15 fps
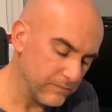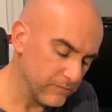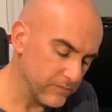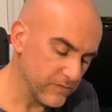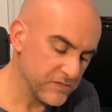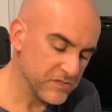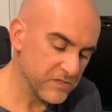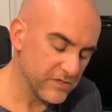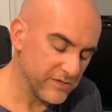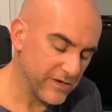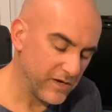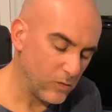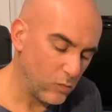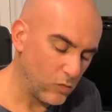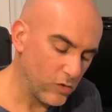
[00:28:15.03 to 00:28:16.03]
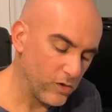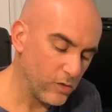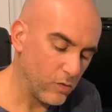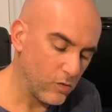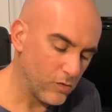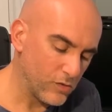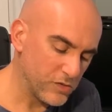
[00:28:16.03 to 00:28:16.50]
This is the God of War
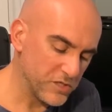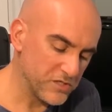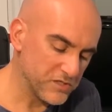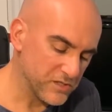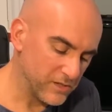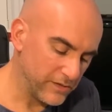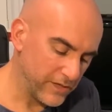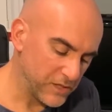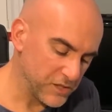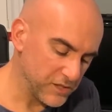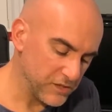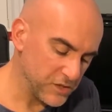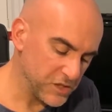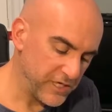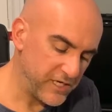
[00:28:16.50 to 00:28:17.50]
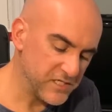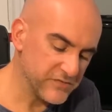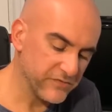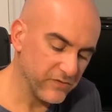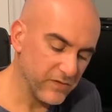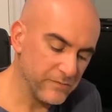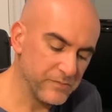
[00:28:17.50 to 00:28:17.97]
Origins Collection, Chains of
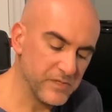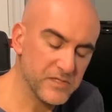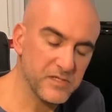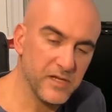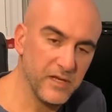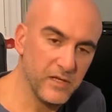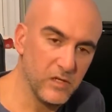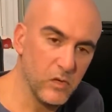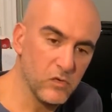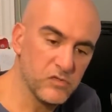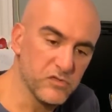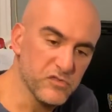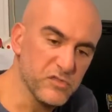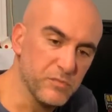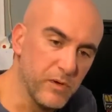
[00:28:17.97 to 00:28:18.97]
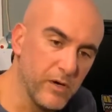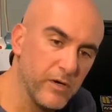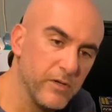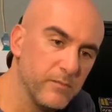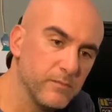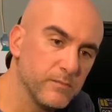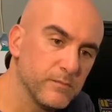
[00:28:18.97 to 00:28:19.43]
Olympus and Ghosts of
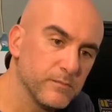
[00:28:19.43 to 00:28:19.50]
Sparta.